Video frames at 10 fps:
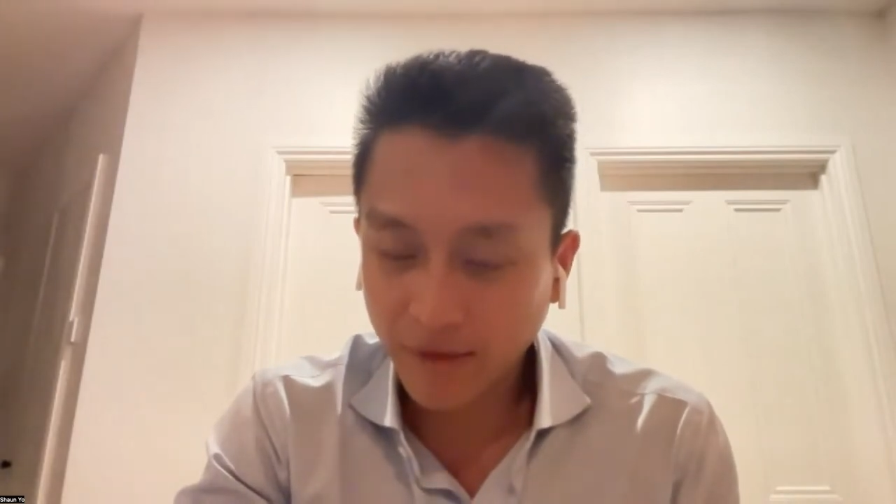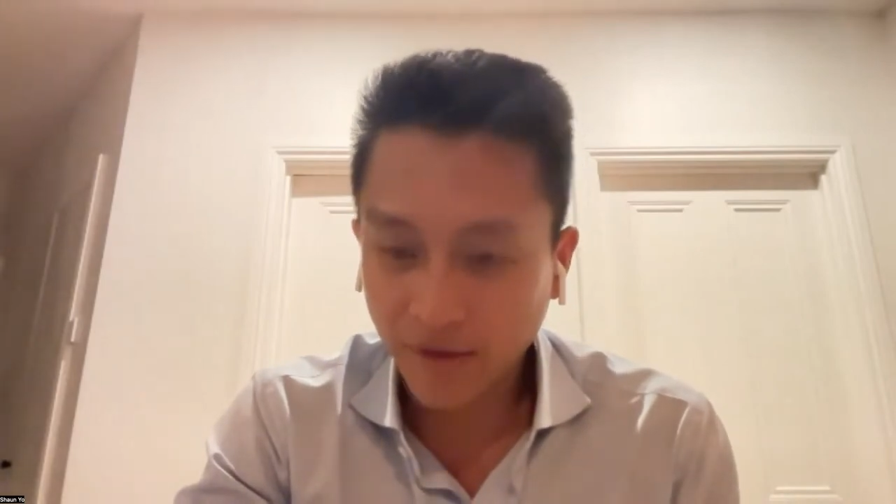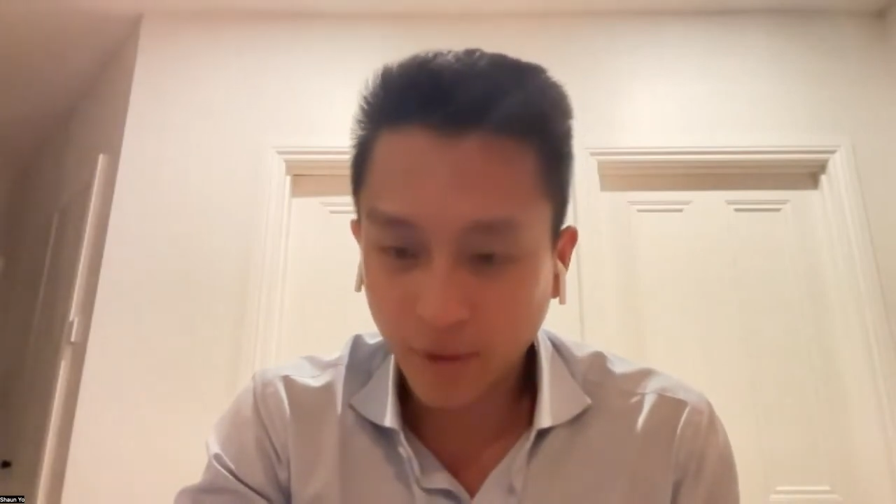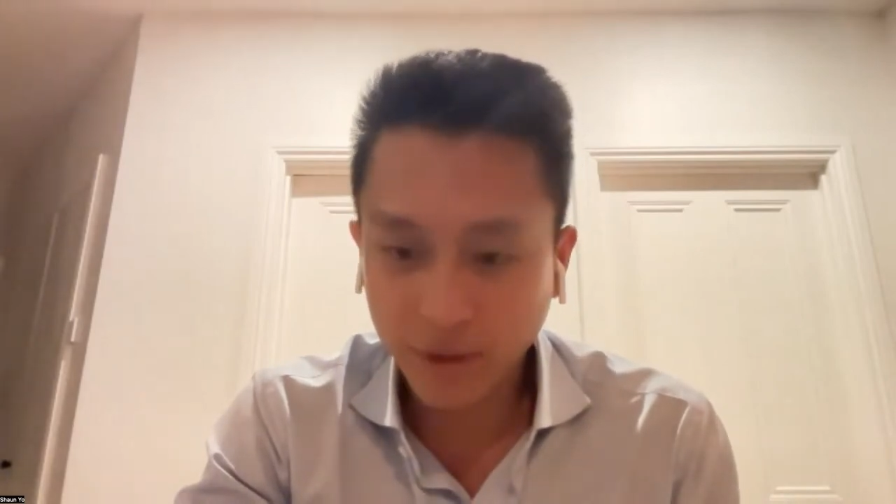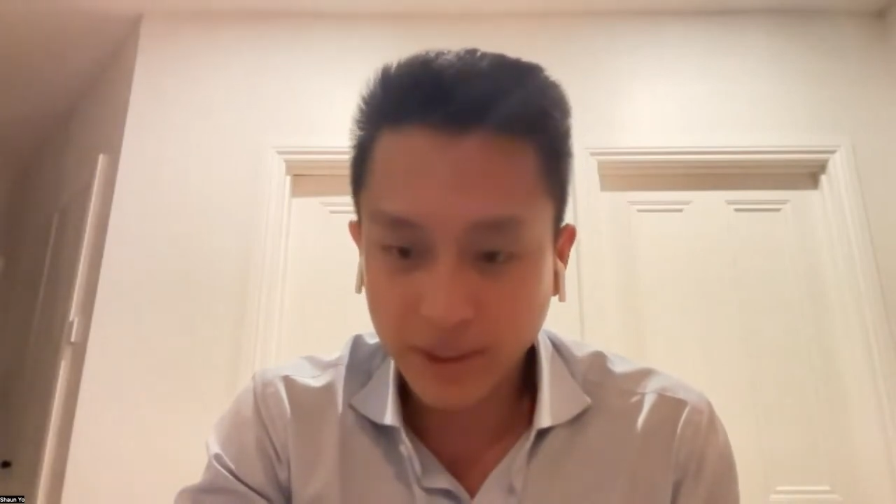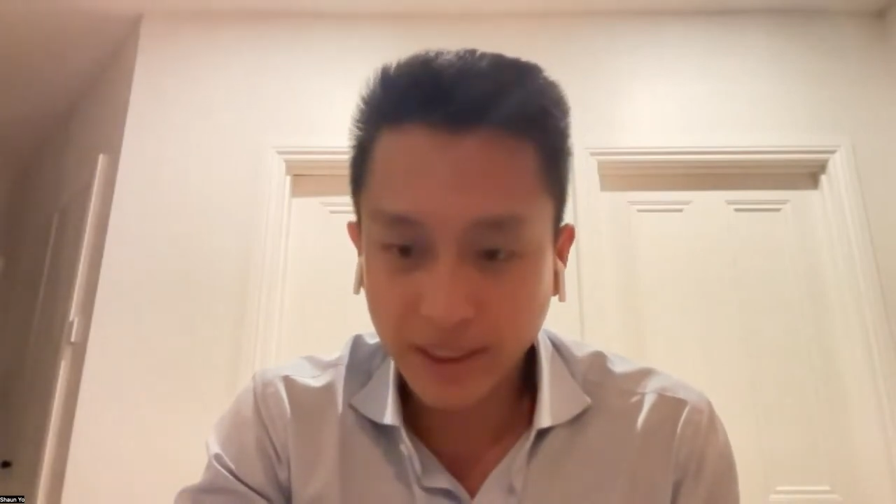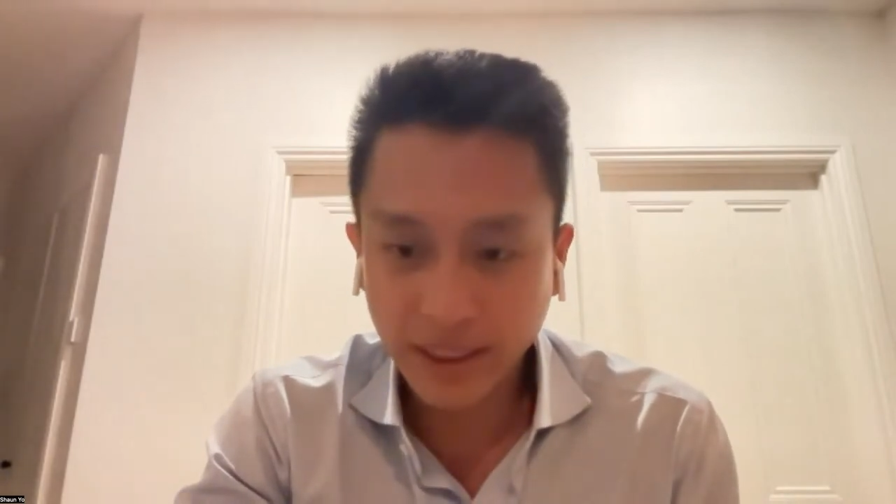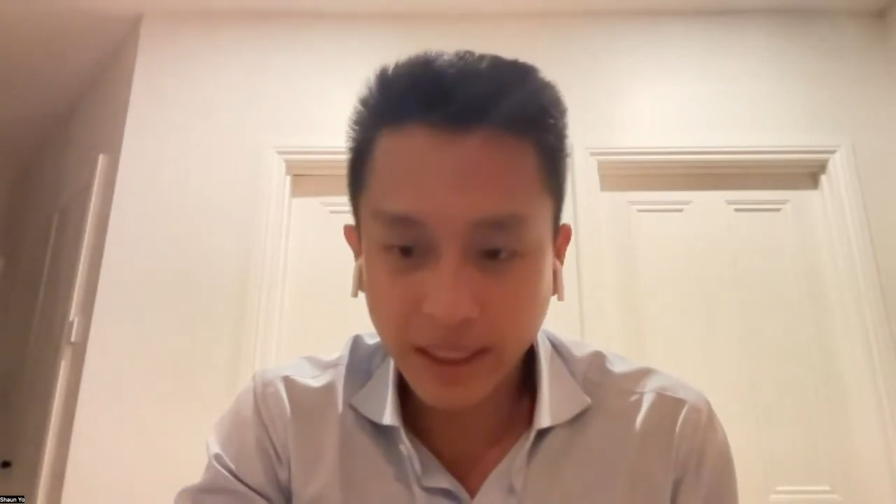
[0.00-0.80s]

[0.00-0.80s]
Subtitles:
answer your question,